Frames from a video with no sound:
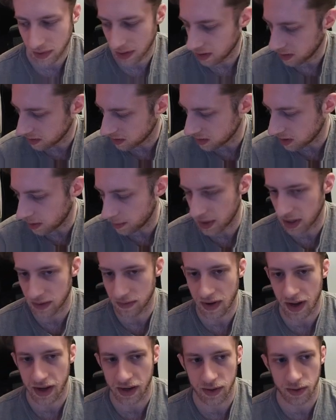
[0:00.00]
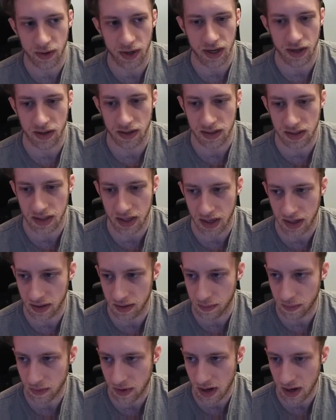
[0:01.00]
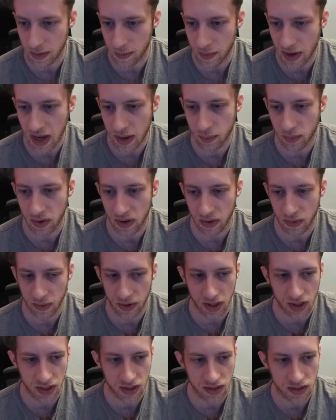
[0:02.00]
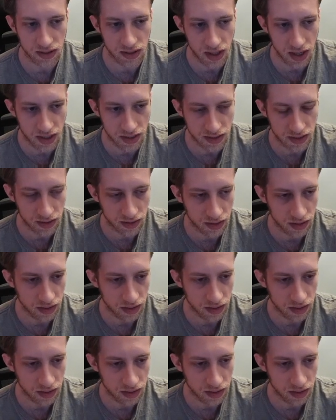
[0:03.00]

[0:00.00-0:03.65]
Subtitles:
There's not many value hands that kind of map well with his sizing.